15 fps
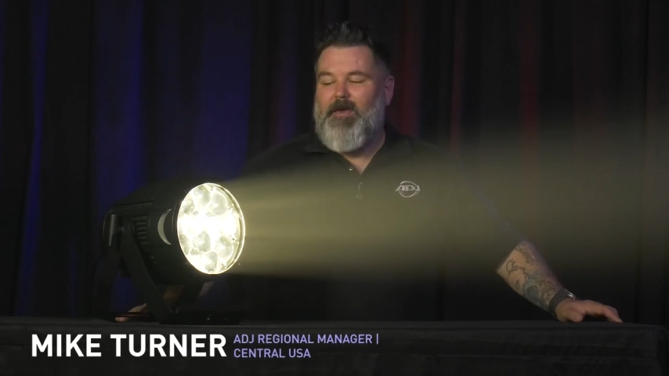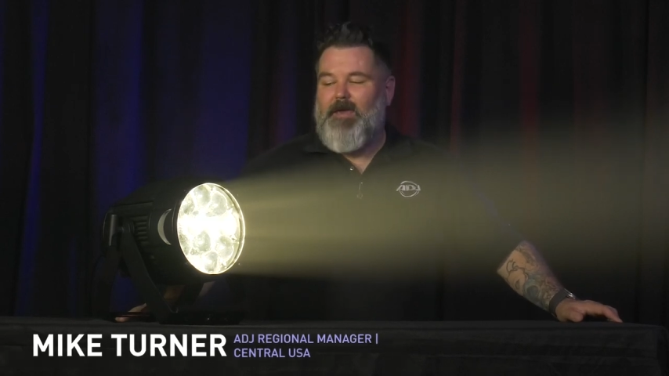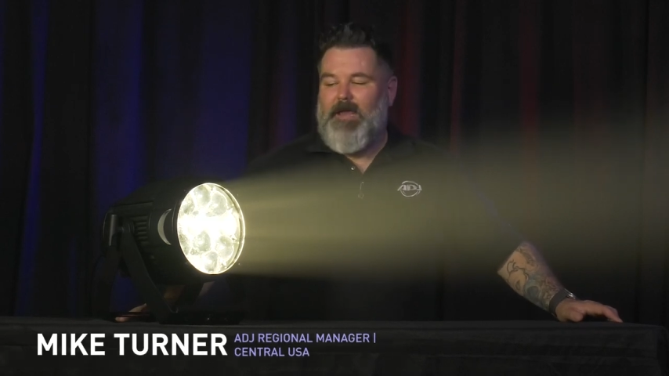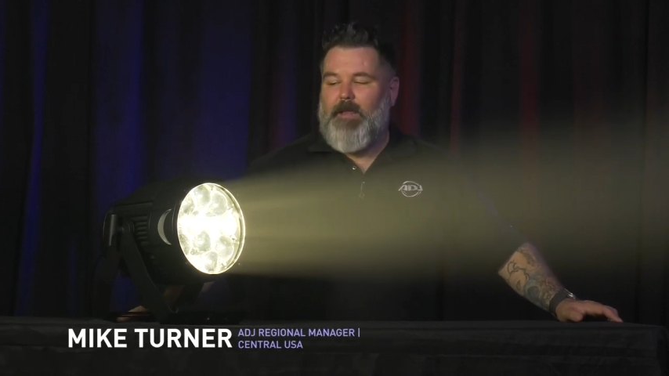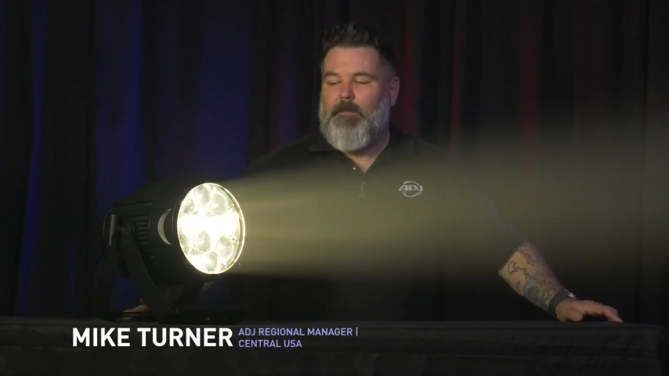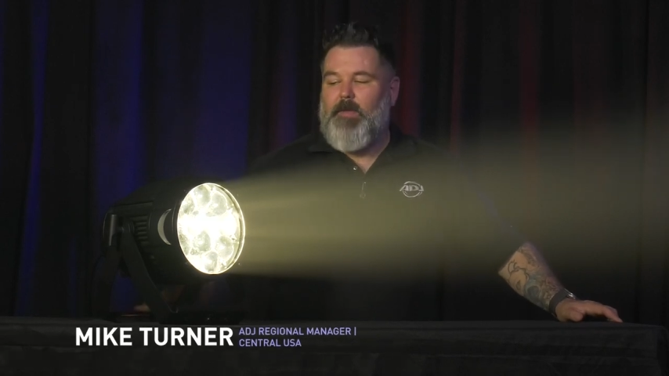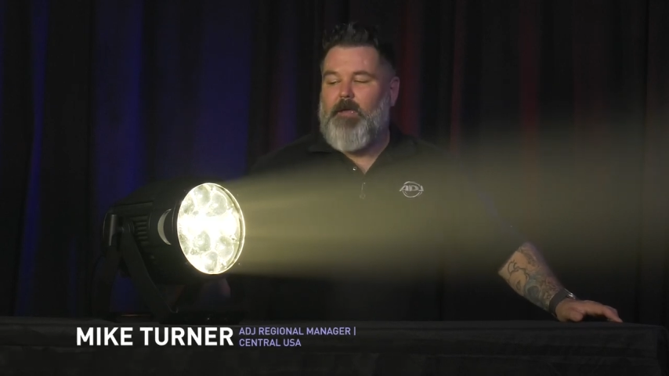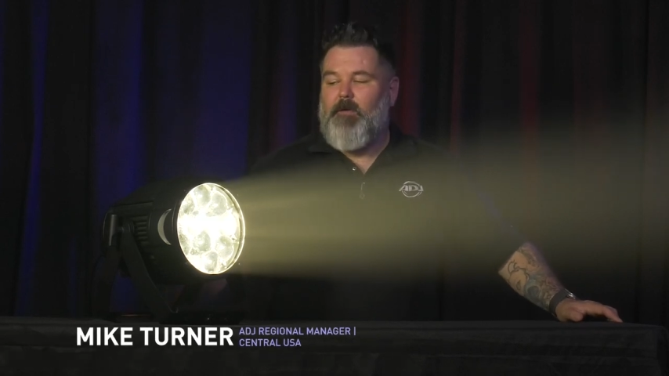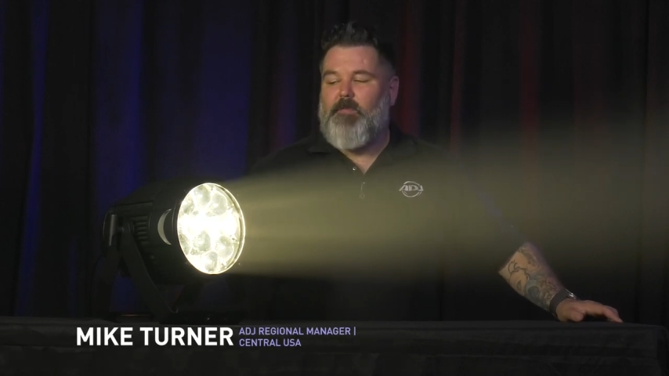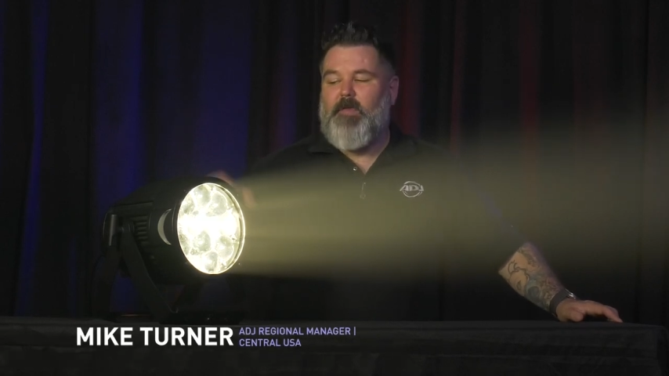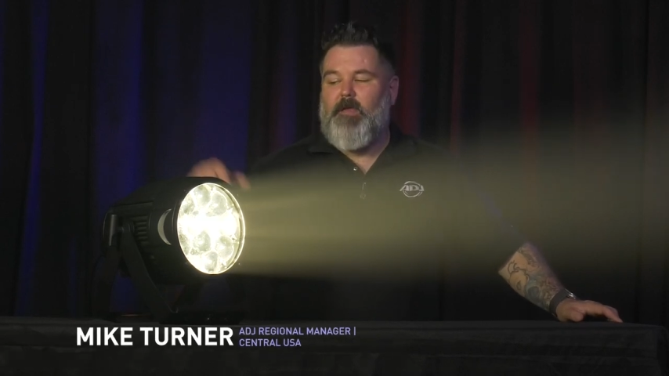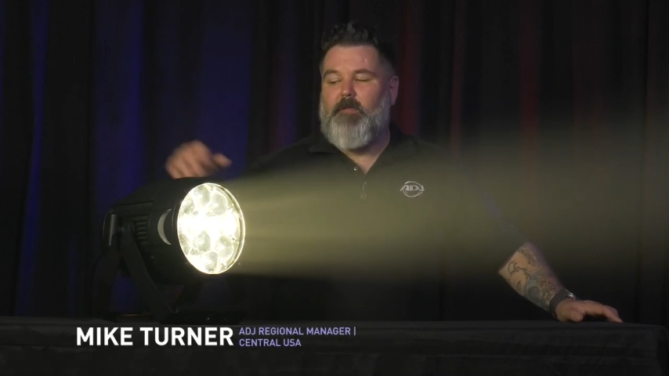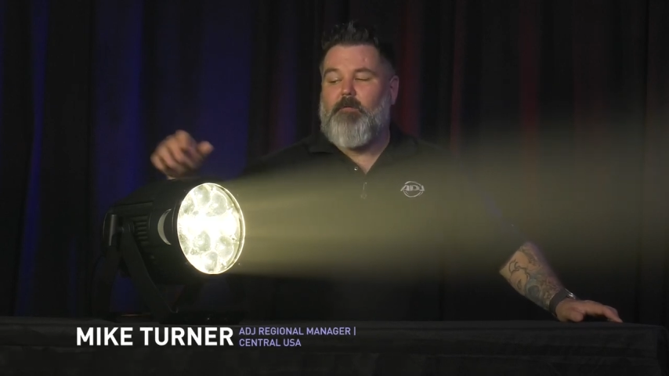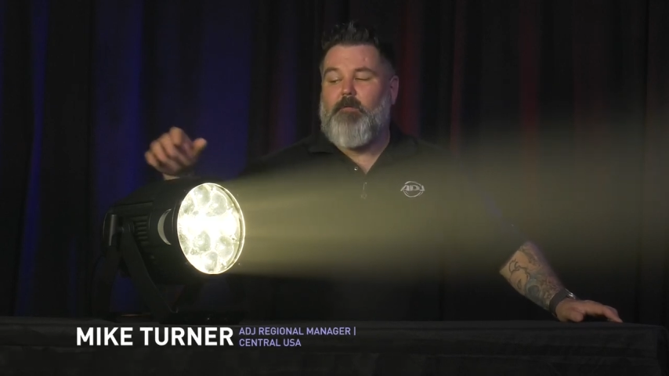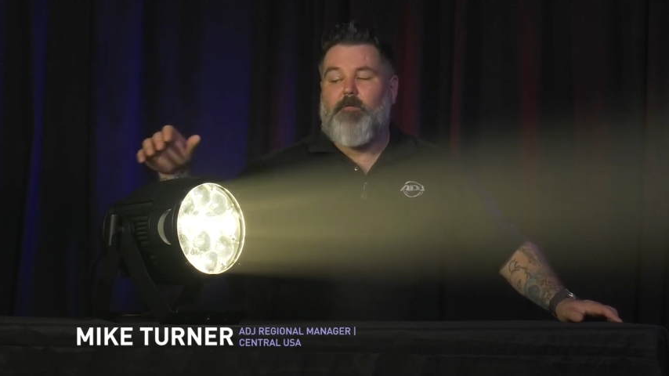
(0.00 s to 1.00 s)
and I'm here
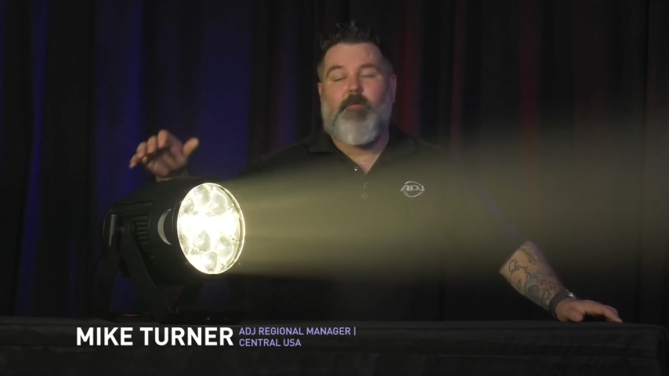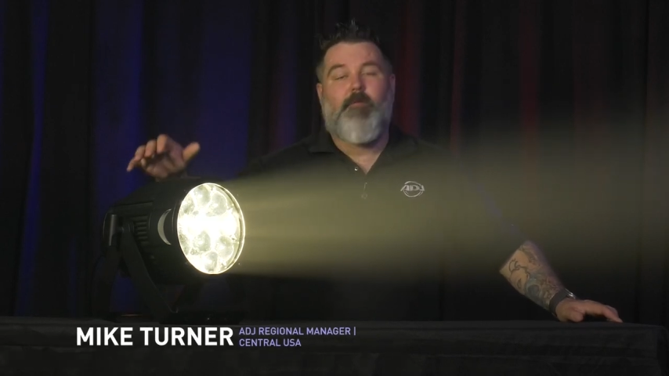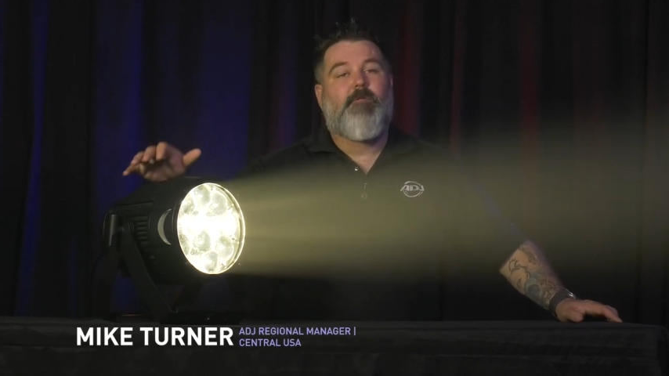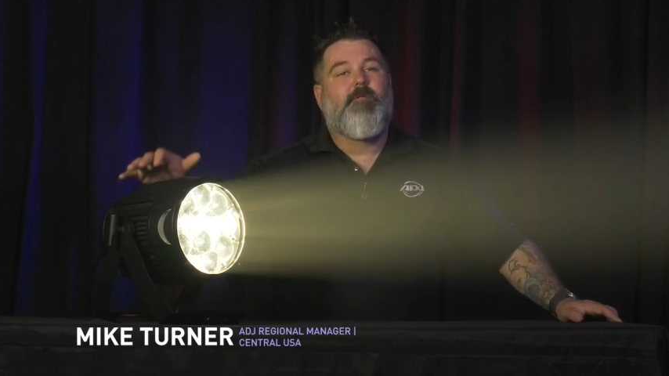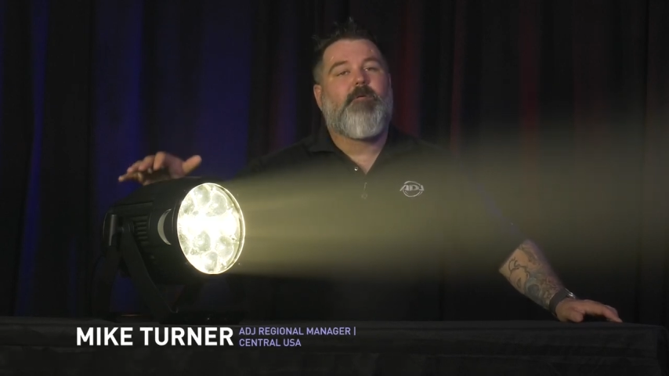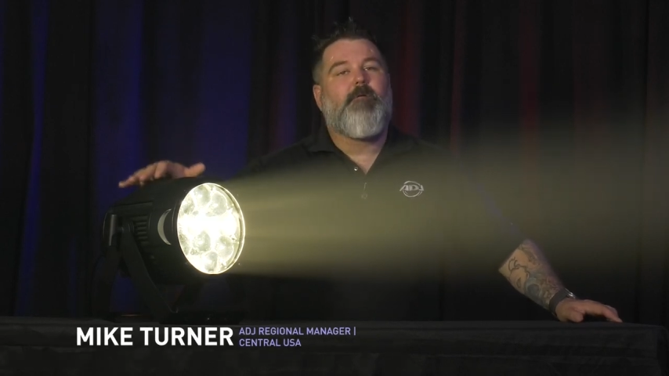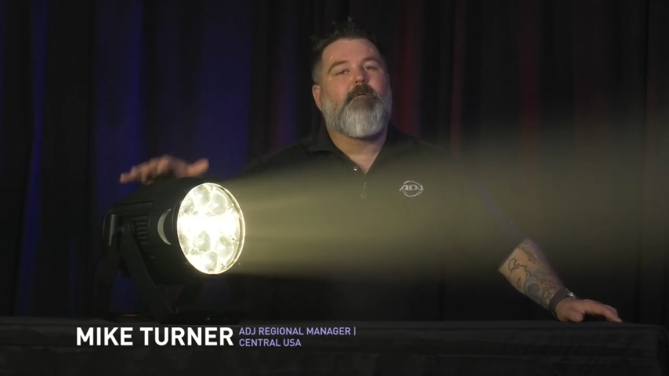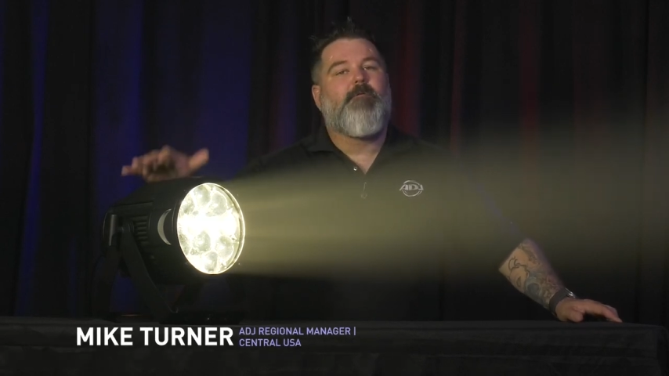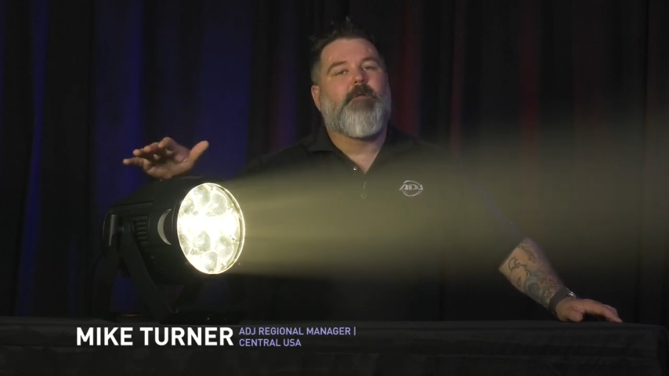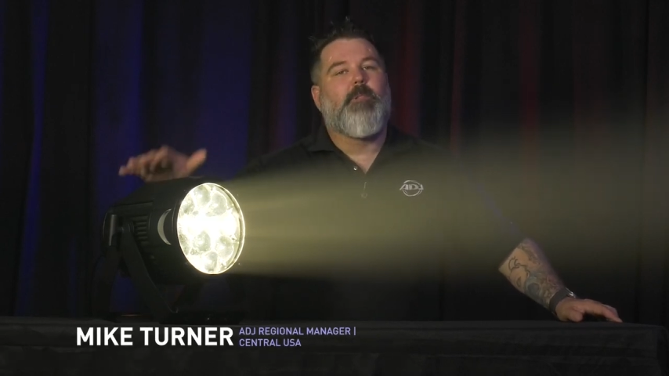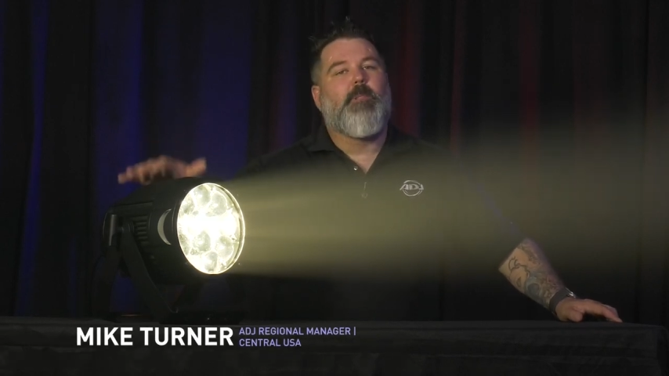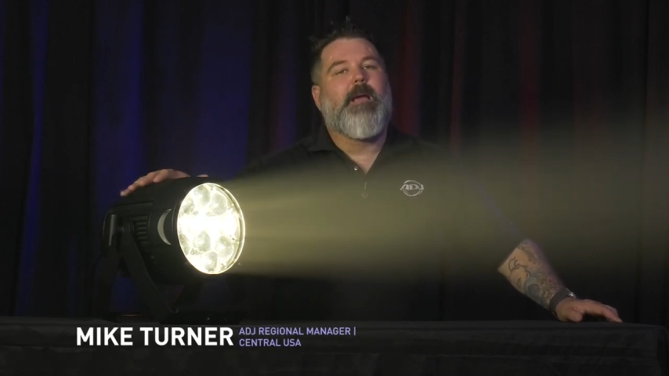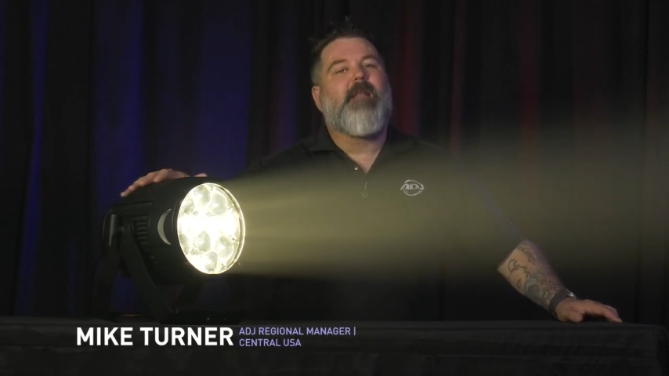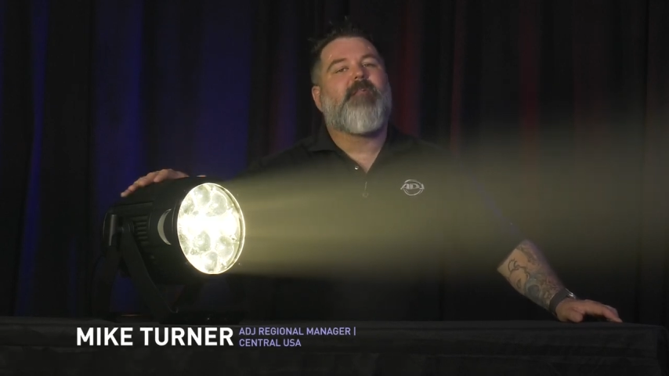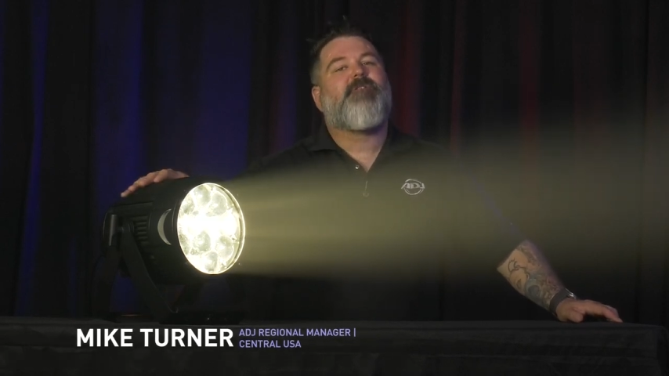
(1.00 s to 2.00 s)
to introduce to you the
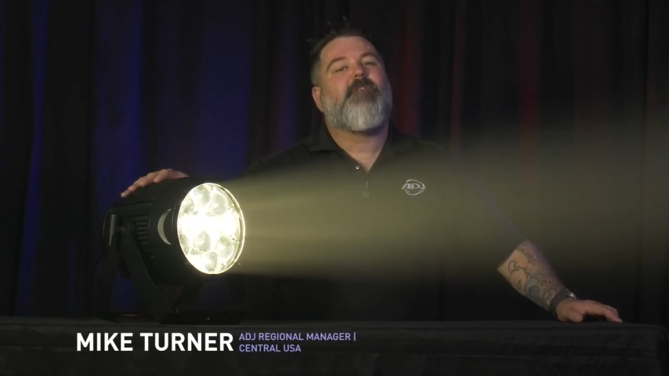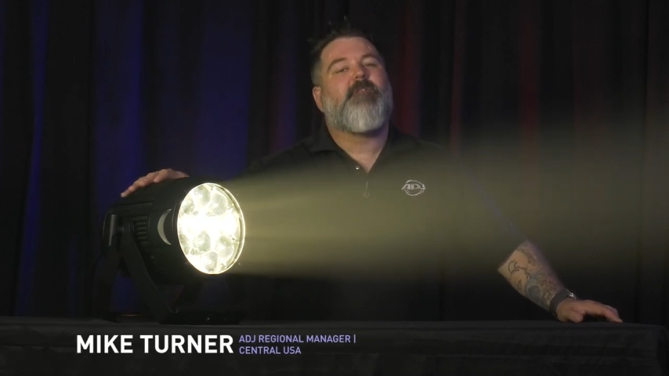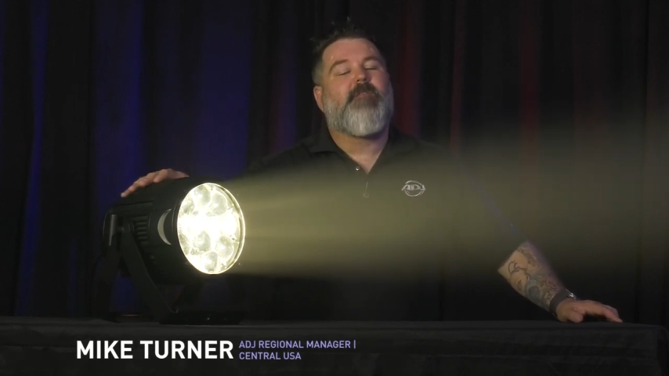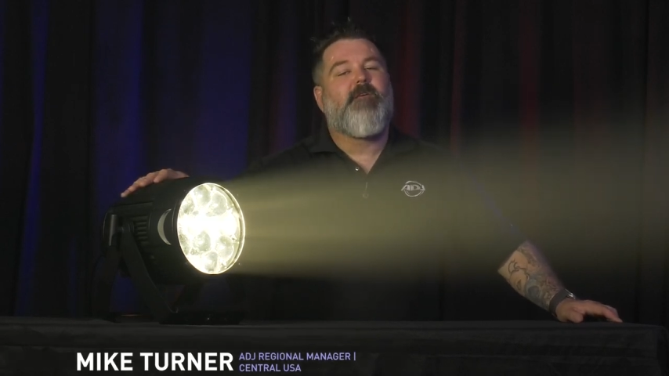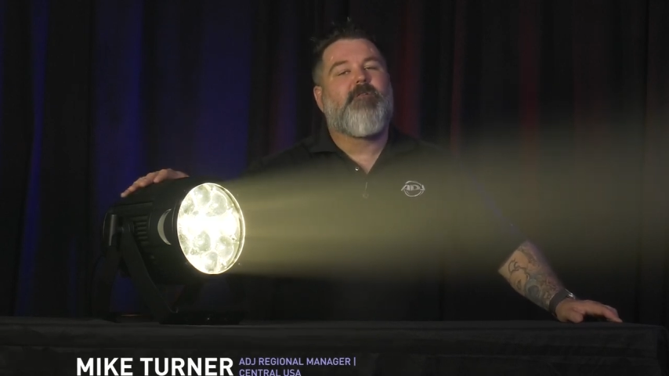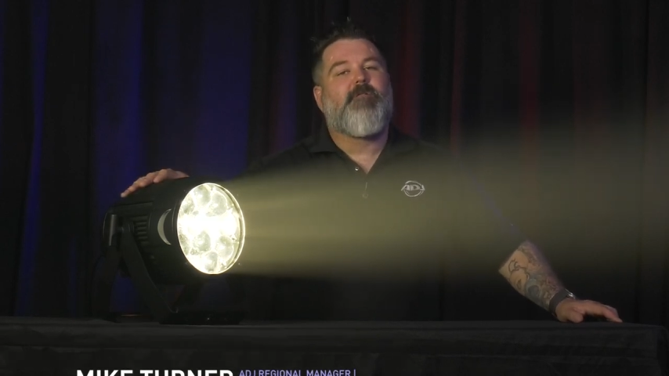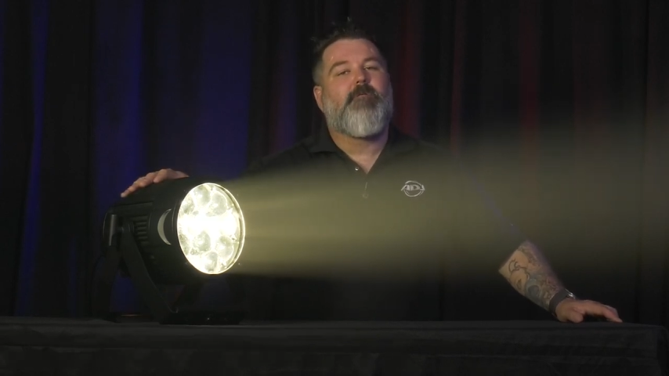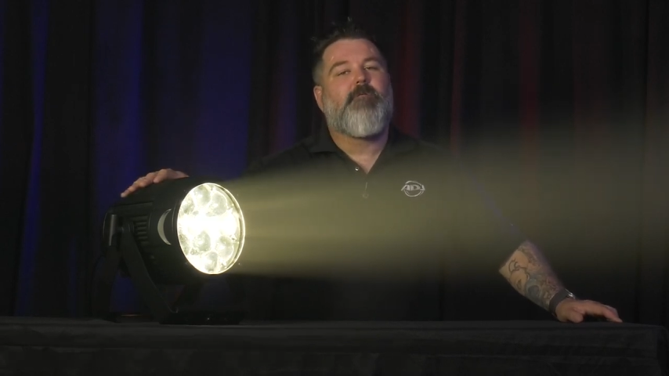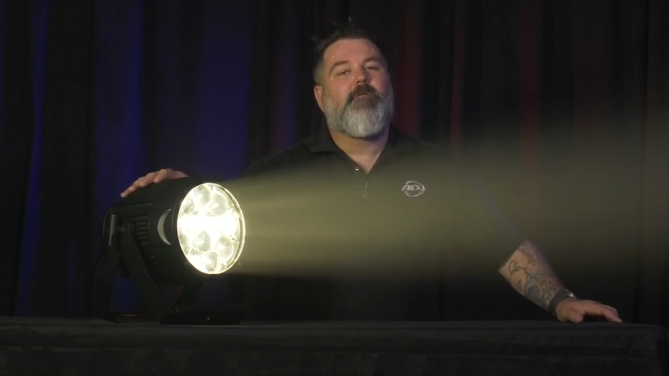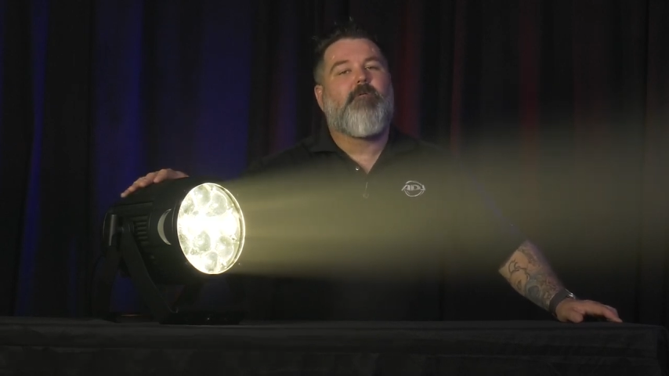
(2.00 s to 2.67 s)
latest addition